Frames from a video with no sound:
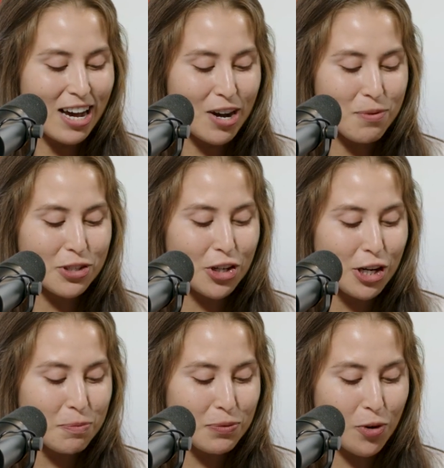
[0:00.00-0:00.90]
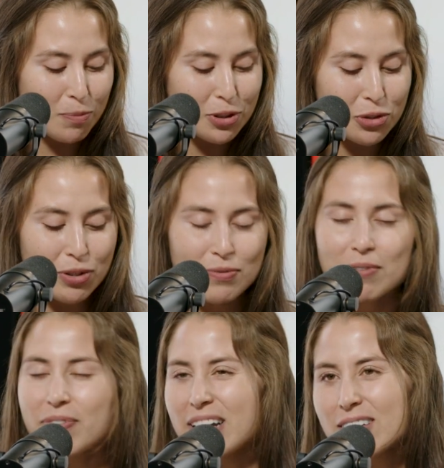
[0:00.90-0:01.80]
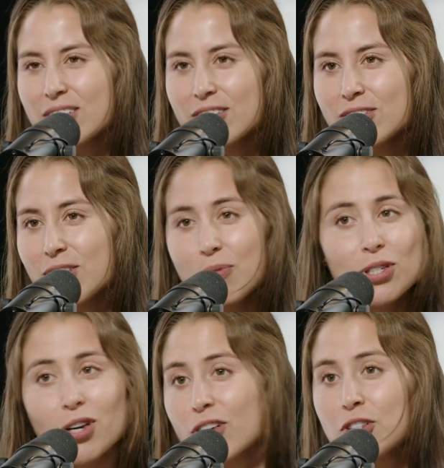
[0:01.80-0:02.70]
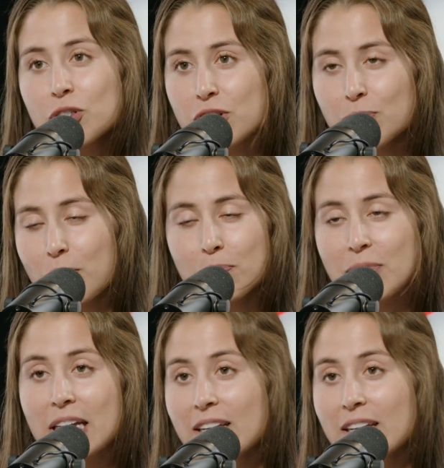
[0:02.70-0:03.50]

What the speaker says: return performance-driven factors, so returns just weren't meeting